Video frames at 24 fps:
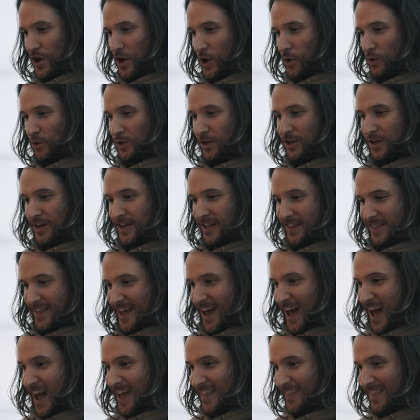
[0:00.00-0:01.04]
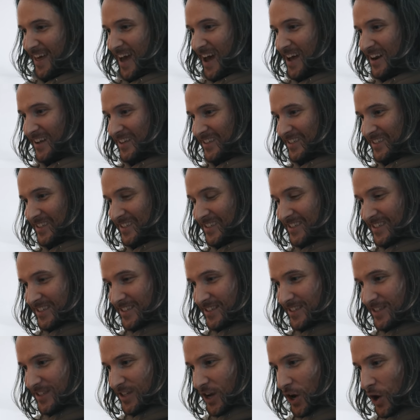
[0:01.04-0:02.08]
Look at that. That is
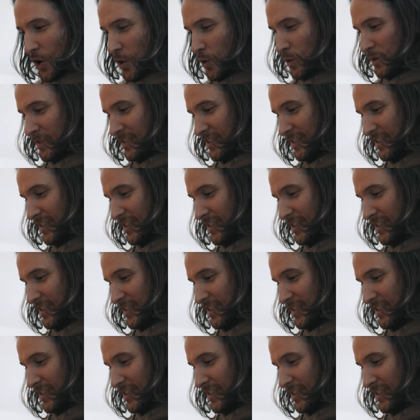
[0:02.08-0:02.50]
so sick.